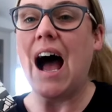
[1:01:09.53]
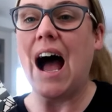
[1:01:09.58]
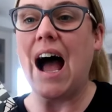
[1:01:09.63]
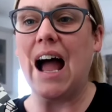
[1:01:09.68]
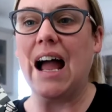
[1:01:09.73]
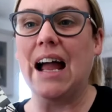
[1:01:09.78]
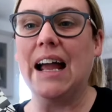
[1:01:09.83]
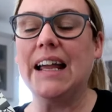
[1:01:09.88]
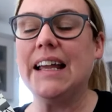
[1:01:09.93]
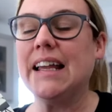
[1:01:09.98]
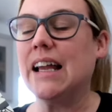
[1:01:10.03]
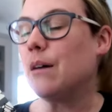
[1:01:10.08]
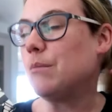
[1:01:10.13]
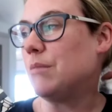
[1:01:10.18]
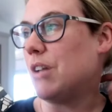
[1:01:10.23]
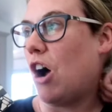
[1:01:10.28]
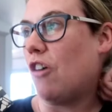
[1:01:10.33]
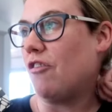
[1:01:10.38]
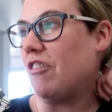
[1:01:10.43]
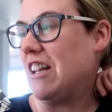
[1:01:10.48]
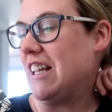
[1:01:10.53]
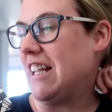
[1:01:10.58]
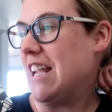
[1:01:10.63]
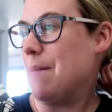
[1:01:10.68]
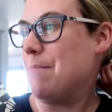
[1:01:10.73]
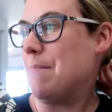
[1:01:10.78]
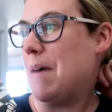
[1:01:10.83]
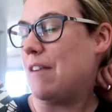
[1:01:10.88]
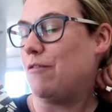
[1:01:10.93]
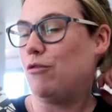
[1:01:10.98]
I am not really
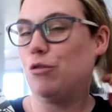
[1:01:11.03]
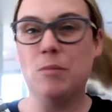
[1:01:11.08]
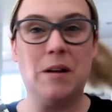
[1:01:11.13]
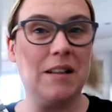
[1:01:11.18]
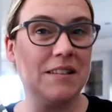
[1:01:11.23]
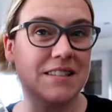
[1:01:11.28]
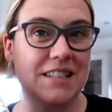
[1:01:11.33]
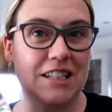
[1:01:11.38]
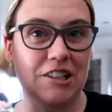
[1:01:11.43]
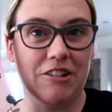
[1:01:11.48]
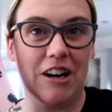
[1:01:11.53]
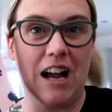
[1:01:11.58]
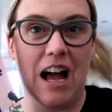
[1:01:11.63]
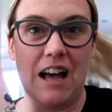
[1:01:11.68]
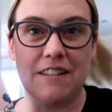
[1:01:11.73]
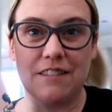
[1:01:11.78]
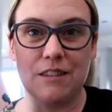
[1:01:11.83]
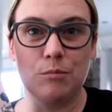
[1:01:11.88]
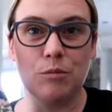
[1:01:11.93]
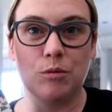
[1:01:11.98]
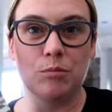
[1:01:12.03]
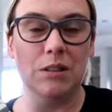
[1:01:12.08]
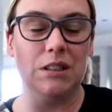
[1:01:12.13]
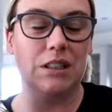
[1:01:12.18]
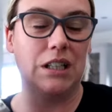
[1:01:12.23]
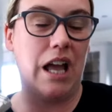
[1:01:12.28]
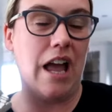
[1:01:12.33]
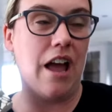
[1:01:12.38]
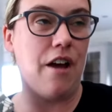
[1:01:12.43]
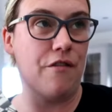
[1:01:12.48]
in my romance era at the
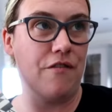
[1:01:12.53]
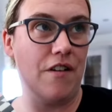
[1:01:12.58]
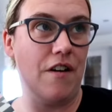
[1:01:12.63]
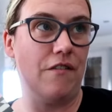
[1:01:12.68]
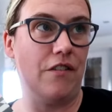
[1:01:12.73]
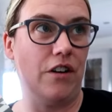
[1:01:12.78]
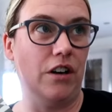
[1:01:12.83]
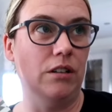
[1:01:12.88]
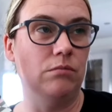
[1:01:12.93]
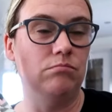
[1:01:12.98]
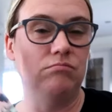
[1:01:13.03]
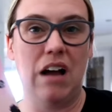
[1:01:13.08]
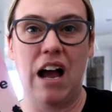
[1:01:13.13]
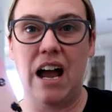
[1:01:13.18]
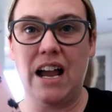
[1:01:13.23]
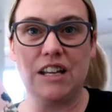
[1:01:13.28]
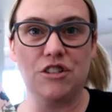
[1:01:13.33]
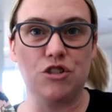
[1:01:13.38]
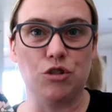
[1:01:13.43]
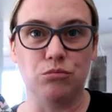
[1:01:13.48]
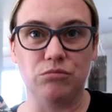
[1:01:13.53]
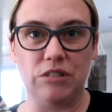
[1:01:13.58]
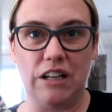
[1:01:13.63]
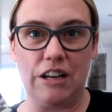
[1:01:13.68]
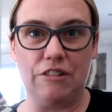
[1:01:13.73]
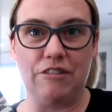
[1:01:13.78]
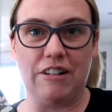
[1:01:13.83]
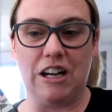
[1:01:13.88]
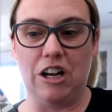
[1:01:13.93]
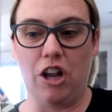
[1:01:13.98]
moment, if ever. I don't
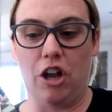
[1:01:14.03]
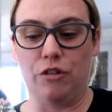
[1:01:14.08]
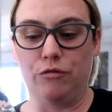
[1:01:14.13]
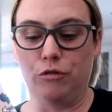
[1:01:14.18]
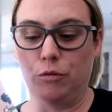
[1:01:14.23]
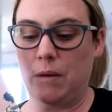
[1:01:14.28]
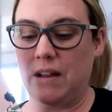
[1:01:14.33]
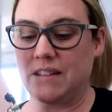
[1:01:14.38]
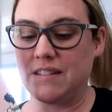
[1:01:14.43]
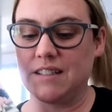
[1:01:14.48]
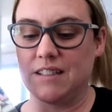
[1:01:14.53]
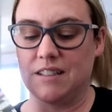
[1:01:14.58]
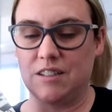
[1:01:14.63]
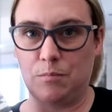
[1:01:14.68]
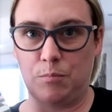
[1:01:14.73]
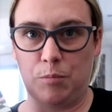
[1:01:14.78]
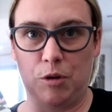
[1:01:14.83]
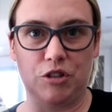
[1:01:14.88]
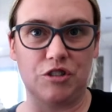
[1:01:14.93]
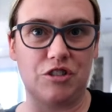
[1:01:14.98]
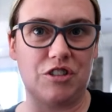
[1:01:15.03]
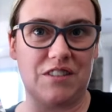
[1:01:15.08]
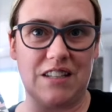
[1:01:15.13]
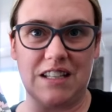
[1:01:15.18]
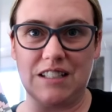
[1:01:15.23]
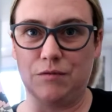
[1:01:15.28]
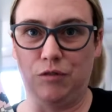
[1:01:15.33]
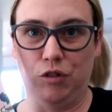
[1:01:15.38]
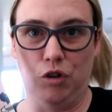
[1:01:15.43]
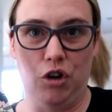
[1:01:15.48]
really read a lot of romances, but
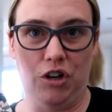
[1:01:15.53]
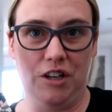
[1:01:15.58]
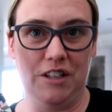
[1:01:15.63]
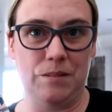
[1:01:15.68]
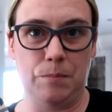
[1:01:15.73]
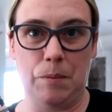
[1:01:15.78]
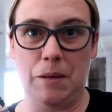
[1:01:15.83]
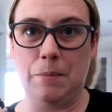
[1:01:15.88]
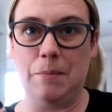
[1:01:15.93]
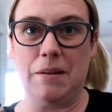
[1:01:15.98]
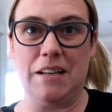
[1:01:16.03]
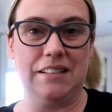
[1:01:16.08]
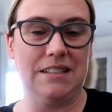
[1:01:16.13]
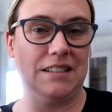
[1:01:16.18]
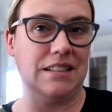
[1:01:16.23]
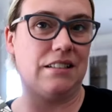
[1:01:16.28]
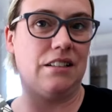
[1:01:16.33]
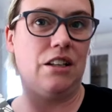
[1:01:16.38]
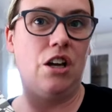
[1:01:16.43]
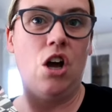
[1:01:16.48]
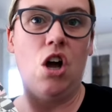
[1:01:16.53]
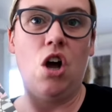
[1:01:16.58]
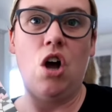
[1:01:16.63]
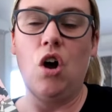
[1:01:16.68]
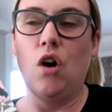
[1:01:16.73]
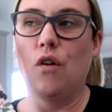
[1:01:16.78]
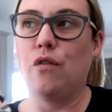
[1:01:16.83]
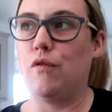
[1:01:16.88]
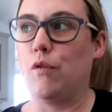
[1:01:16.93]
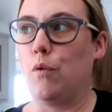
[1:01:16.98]
this vlog has been amazing
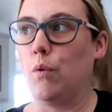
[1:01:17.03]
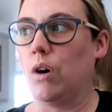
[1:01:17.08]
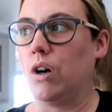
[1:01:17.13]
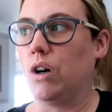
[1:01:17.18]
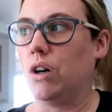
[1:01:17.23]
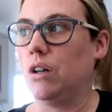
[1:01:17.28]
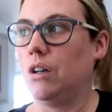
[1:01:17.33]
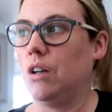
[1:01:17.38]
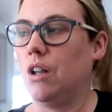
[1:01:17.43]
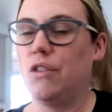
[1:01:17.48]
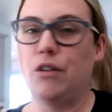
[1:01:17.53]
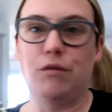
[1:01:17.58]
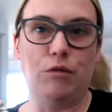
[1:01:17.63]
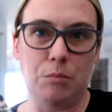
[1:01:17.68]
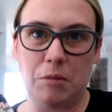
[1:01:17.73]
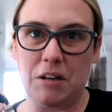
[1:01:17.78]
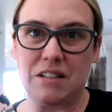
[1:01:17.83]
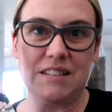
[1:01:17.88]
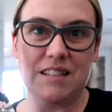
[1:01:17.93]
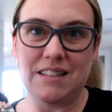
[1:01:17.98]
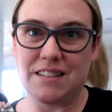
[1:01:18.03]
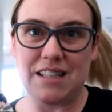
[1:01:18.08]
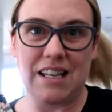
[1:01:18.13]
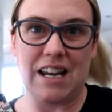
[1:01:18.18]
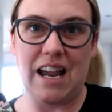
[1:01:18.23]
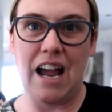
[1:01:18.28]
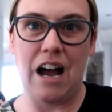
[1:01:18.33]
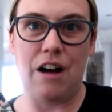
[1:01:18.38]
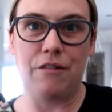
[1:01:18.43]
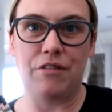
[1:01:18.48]
for the romances
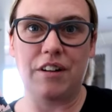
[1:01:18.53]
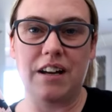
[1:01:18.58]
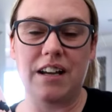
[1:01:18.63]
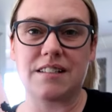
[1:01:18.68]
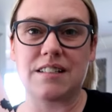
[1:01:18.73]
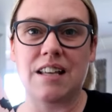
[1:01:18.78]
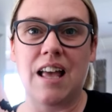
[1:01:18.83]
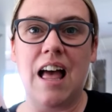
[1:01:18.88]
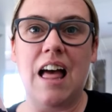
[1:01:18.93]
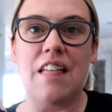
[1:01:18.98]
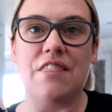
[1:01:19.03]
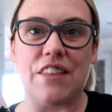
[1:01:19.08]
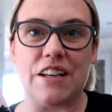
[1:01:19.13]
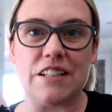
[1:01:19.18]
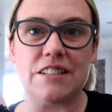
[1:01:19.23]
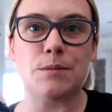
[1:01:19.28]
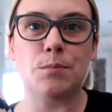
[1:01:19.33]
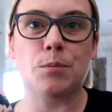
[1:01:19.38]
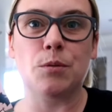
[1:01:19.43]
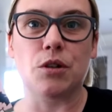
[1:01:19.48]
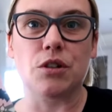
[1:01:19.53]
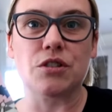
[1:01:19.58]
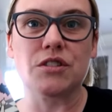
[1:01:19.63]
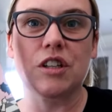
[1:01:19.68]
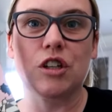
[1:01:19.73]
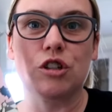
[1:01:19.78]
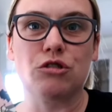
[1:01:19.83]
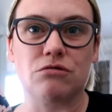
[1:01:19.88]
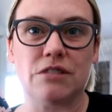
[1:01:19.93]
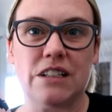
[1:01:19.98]
that I have read. This
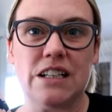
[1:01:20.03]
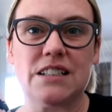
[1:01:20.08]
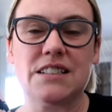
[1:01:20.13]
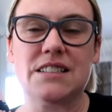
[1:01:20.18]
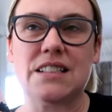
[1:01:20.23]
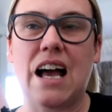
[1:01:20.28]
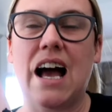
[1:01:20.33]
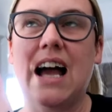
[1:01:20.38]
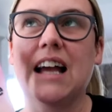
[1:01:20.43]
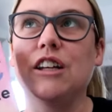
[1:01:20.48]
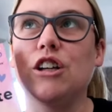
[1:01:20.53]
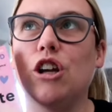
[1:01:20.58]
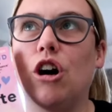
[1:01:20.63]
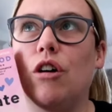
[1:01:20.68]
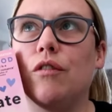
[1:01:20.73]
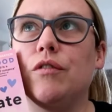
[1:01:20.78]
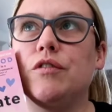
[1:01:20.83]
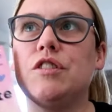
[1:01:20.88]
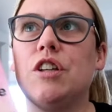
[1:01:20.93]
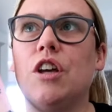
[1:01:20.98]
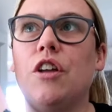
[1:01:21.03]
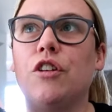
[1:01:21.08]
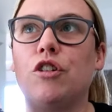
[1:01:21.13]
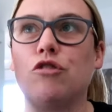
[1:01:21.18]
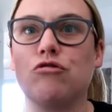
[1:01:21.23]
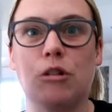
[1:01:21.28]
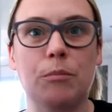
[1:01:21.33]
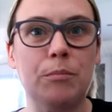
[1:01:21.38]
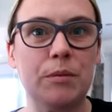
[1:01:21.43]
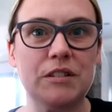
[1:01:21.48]
was great. I loved
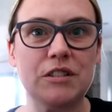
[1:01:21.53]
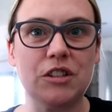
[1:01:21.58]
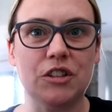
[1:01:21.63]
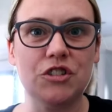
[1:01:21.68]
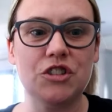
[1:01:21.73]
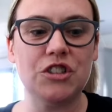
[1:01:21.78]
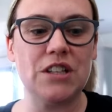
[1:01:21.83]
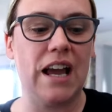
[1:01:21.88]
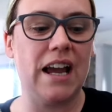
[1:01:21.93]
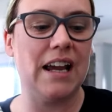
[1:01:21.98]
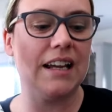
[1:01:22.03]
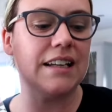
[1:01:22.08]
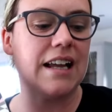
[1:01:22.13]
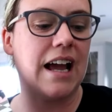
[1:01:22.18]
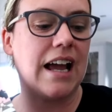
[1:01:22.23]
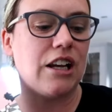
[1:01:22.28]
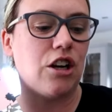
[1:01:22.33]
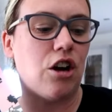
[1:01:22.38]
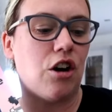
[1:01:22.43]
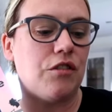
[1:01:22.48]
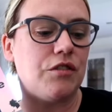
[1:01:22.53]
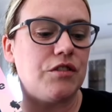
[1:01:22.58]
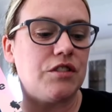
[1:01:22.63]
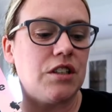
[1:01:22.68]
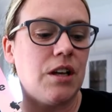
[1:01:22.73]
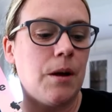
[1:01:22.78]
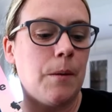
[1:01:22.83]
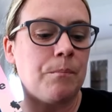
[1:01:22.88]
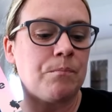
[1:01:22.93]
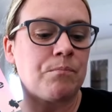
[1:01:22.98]
Grumpy Sunshine. I
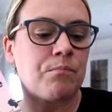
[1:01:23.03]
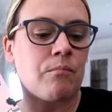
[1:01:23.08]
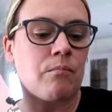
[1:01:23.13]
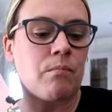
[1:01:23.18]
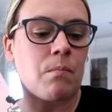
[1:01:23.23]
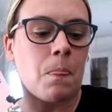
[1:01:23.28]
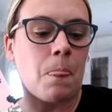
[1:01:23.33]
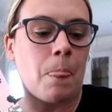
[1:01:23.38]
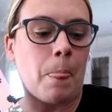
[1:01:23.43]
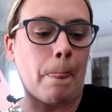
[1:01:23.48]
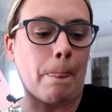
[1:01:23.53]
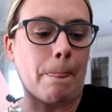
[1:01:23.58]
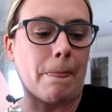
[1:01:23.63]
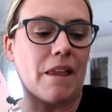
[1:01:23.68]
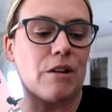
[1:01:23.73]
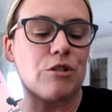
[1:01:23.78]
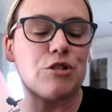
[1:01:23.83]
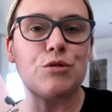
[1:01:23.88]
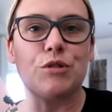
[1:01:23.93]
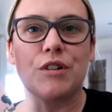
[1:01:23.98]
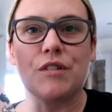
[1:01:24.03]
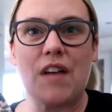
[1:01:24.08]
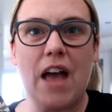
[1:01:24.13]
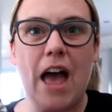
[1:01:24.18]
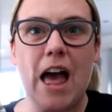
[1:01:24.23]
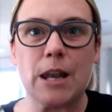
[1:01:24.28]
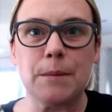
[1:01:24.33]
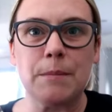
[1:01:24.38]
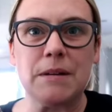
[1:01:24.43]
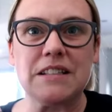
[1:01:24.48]
loved sort of
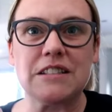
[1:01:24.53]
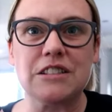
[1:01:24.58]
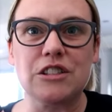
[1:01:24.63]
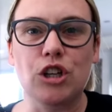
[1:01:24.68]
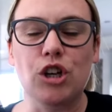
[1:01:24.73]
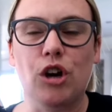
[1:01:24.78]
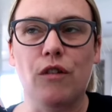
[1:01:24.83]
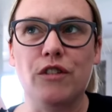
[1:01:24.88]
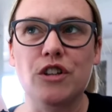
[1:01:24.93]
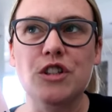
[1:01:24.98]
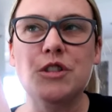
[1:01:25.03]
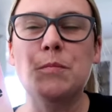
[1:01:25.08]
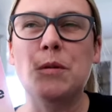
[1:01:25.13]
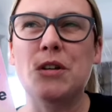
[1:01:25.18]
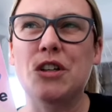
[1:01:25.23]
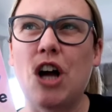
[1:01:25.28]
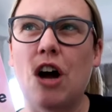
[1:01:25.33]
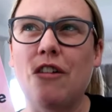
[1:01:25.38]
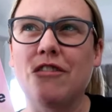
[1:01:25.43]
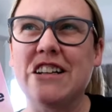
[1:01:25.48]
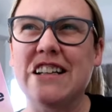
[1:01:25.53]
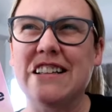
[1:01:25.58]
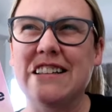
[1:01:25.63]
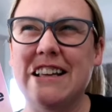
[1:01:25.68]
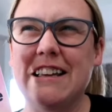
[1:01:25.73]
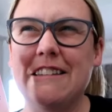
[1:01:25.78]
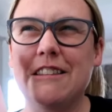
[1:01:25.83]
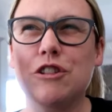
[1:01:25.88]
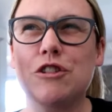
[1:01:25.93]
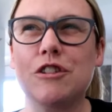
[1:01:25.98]
enemies to lovers, but not
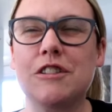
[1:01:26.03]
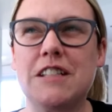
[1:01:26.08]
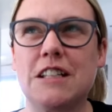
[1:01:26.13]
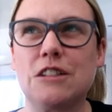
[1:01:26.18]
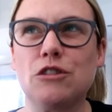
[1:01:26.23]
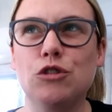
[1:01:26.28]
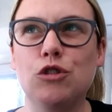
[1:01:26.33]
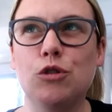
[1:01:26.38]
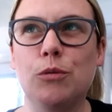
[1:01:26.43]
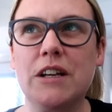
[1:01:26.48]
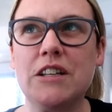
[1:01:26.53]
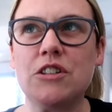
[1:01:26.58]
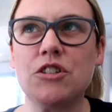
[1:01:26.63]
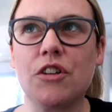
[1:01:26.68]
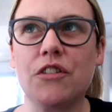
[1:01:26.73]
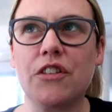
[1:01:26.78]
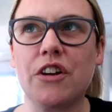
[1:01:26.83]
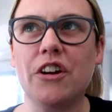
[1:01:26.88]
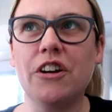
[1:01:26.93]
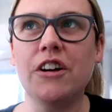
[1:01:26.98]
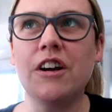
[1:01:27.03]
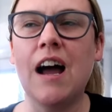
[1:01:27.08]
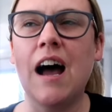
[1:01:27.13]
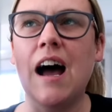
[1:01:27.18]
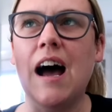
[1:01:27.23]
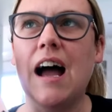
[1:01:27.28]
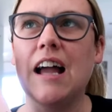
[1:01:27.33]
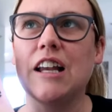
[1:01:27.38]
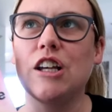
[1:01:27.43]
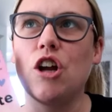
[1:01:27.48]
really. They just didn't know each other.
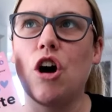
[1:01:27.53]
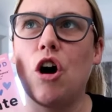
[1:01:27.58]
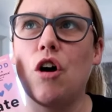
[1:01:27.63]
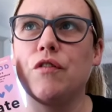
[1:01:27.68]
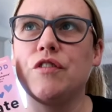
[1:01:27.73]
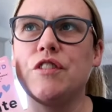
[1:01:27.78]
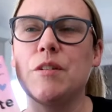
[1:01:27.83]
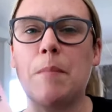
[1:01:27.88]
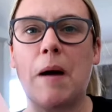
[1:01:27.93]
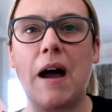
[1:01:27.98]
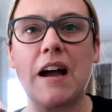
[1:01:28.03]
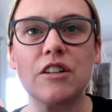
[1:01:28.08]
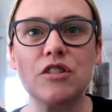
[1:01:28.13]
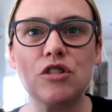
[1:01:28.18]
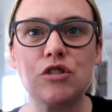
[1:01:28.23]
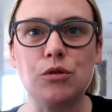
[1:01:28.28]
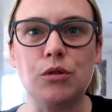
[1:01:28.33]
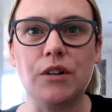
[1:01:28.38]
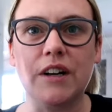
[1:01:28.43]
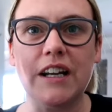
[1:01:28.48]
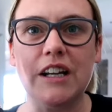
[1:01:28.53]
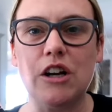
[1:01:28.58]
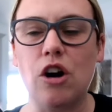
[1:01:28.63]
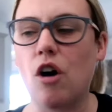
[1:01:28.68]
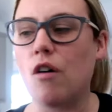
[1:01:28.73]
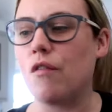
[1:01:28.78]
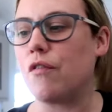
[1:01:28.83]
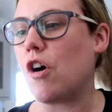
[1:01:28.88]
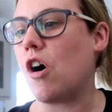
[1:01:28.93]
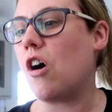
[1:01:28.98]
I loved the backstory
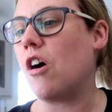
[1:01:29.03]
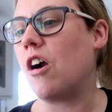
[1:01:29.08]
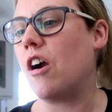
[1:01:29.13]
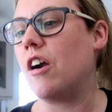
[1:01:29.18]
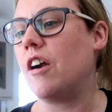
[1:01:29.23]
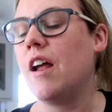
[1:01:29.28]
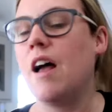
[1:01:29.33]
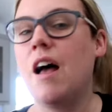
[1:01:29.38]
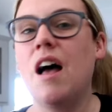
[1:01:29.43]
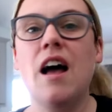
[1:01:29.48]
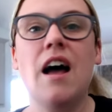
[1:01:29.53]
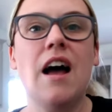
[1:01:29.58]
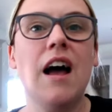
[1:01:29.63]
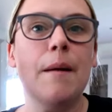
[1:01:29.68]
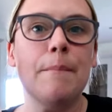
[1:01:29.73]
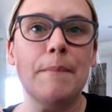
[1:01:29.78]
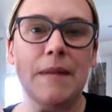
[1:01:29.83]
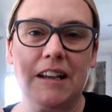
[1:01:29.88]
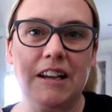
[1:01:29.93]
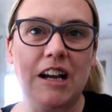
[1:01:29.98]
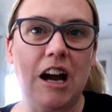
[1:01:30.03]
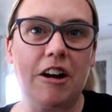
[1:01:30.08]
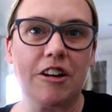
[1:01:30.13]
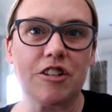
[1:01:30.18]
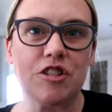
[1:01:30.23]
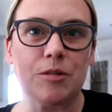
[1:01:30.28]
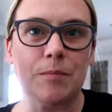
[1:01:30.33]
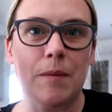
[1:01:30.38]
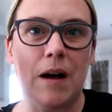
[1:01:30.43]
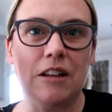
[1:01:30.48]
of our main
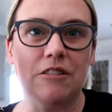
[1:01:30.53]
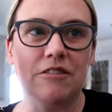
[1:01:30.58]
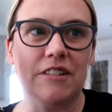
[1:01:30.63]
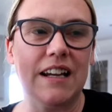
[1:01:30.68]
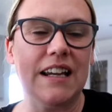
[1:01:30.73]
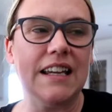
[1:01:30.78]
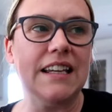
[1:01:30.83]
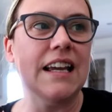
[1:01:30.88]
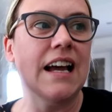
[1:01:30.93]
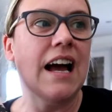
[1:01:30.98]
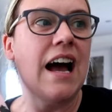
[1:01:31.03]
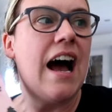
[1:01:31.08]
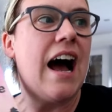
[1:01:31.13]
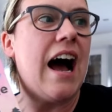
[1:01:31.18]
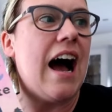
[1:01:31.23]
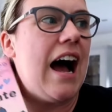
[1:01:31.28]
character, Mallory.